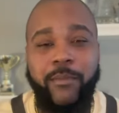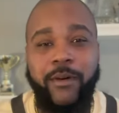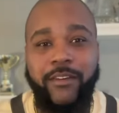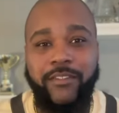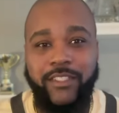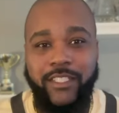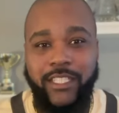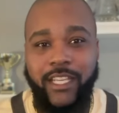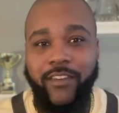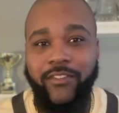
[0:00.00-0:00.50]
of
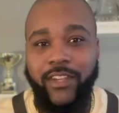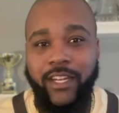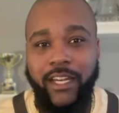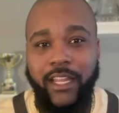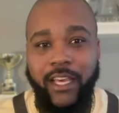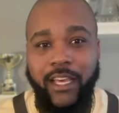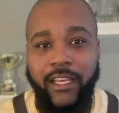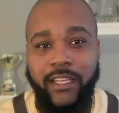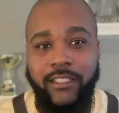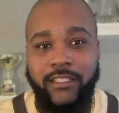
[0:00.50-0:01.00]
7
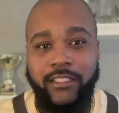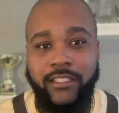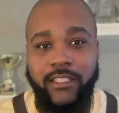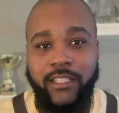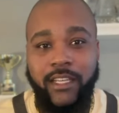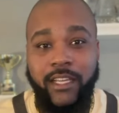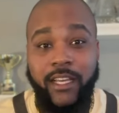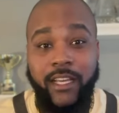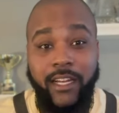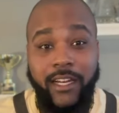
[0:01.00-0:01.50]
days.
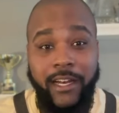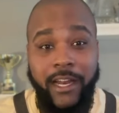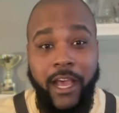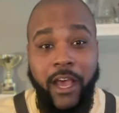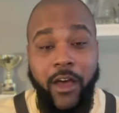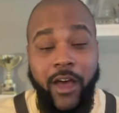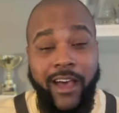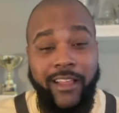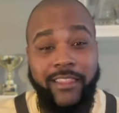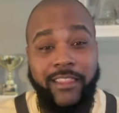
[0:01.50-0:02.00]

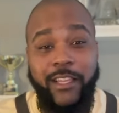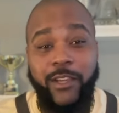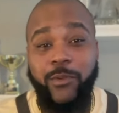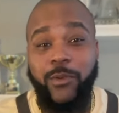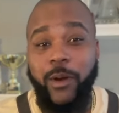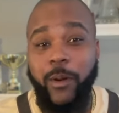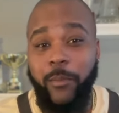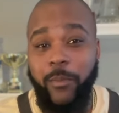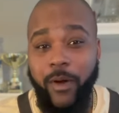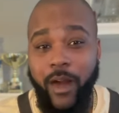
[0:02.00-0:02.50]
Now, I think
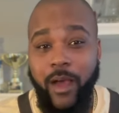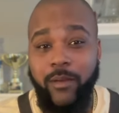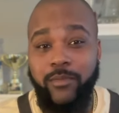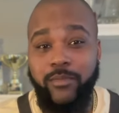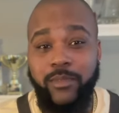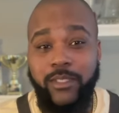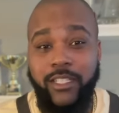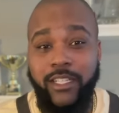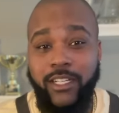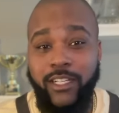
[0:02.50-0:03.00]
what I'm
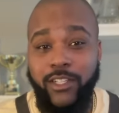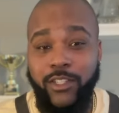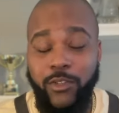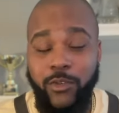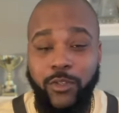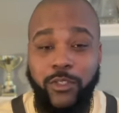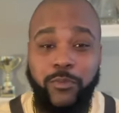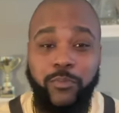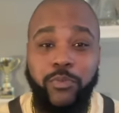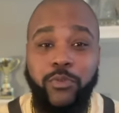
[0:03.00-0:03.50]
probably going to
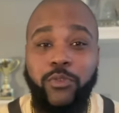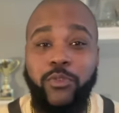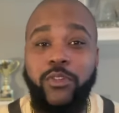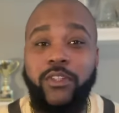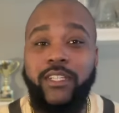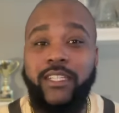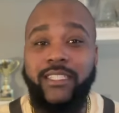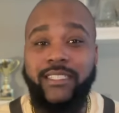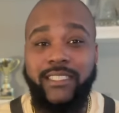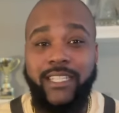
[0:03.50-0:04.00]
do is pull
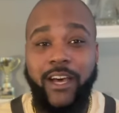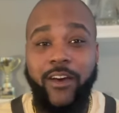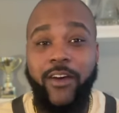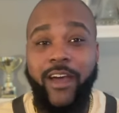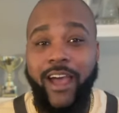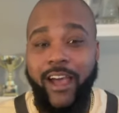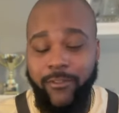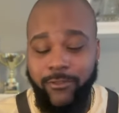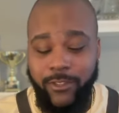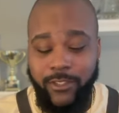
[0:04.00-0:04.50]
this out
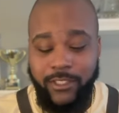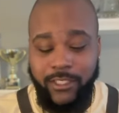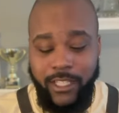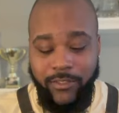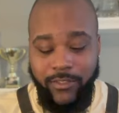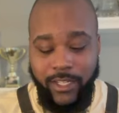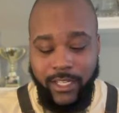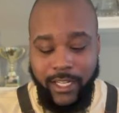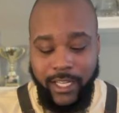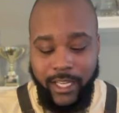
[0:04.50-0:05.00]
after
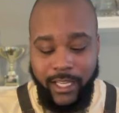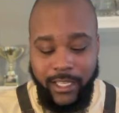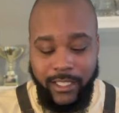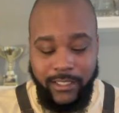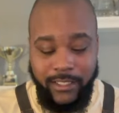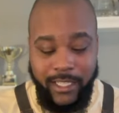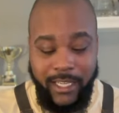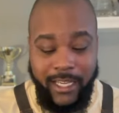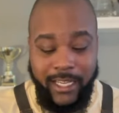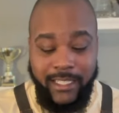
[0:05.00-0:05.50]
7
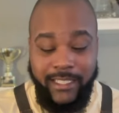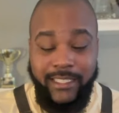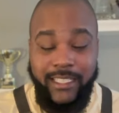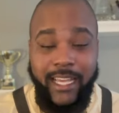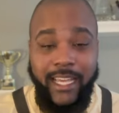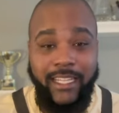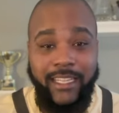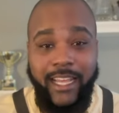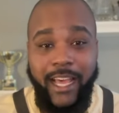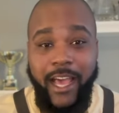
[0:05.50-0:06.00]
days,
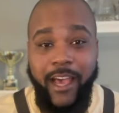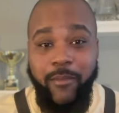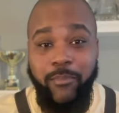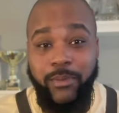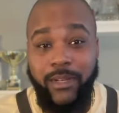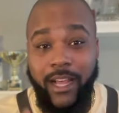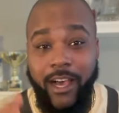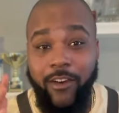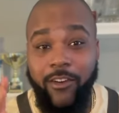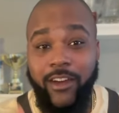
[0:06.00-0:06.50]
take the
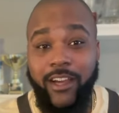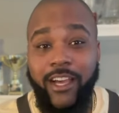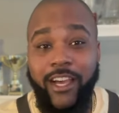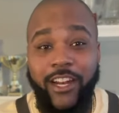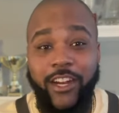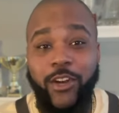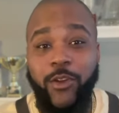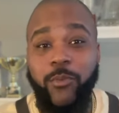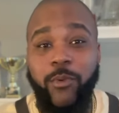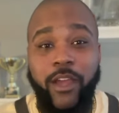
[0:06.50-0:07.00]
apple out, cut
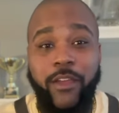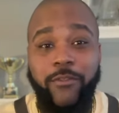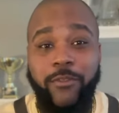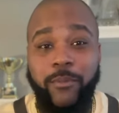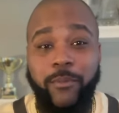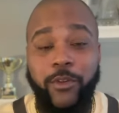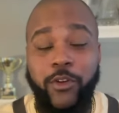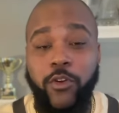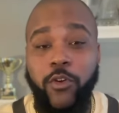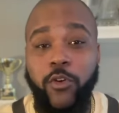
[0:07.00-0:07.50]
it away
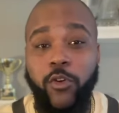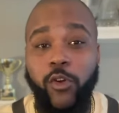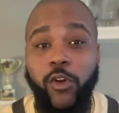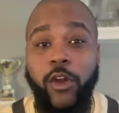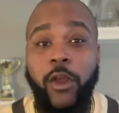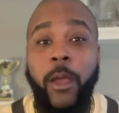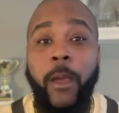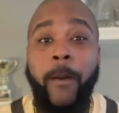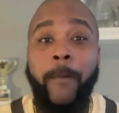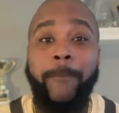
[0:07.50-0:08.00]
from the core,
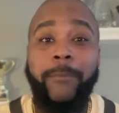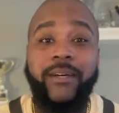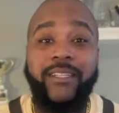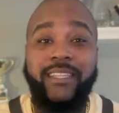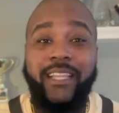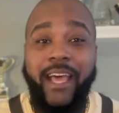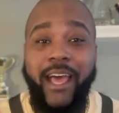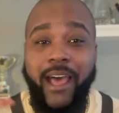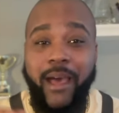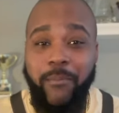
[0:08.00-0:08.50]
put
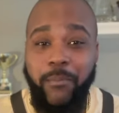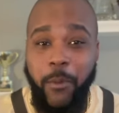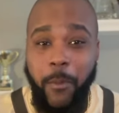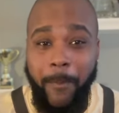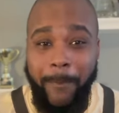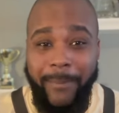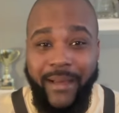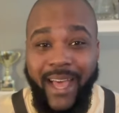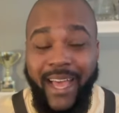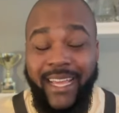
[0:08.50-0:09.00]
the apple
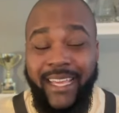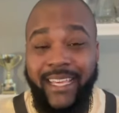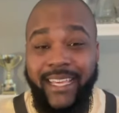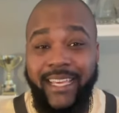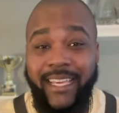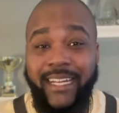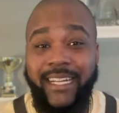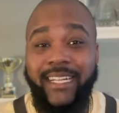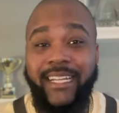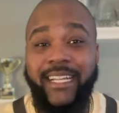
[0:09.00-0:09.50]
back
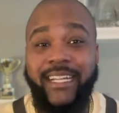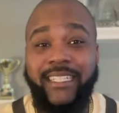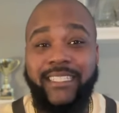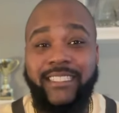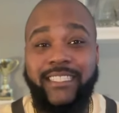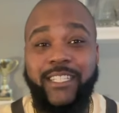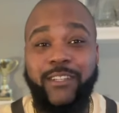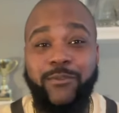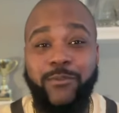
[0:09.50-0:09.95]
in and let it sit